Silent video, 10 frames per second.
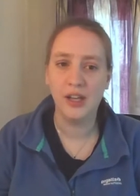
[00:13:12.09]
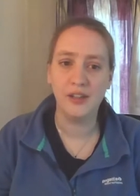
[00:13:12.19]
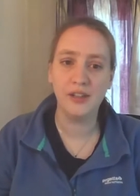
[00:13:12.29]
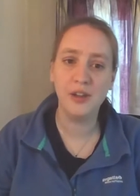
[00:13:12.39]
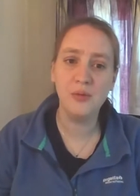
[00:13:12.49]

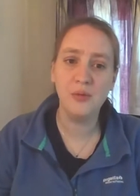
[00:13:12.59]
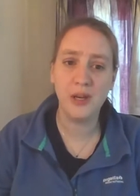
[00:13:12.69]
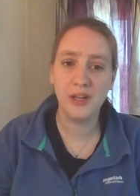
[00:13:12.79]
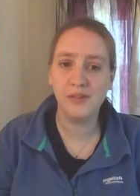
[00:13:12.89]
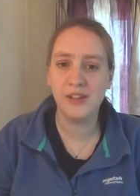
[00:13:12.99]
And I know
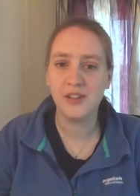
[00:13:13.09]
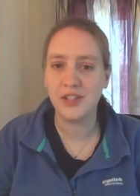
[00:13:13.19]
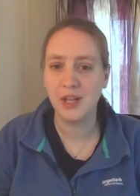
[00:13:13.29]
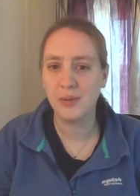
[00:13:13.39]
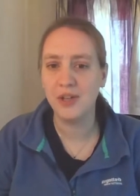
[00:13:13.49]
when I've led the
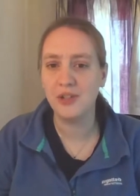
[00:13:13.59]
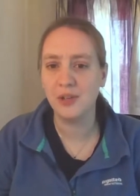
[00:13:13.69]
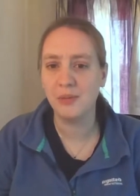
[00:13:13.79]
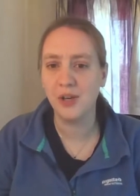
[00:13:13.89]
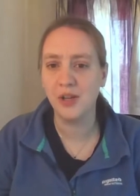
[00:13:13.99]
celebration
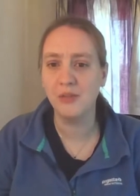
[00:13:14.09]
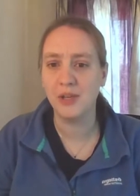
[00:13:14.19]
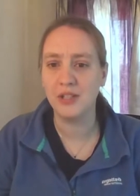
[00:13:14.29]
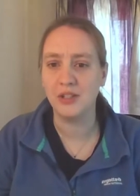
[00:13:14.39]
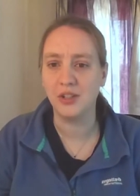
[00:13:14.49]
at my own
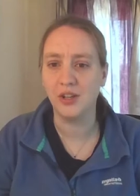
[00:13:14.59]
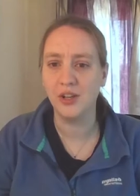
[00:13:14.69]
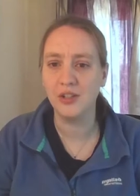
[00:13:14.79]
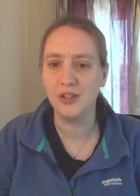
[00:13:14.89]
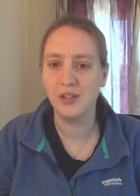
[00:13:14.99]
messy
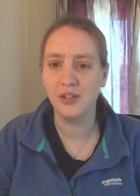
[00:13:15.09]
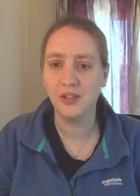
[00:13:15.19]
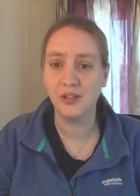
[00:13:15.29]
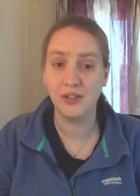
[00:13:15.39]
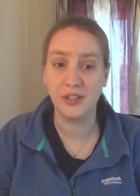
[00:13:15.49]
church
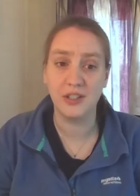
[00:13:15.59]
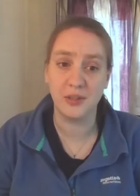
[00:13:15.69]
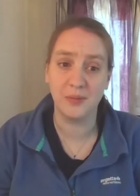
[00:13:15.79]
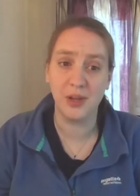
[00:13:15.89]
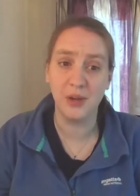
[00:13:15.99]
that this is
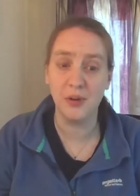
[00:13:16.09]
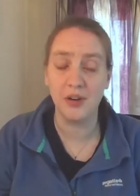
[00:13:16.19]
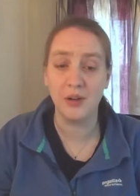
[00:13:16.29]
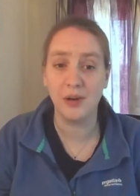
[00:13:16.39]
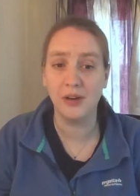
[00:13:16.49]
something I
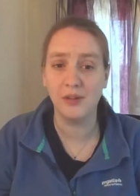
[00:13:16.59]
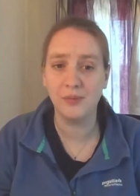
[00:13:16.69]
worry about.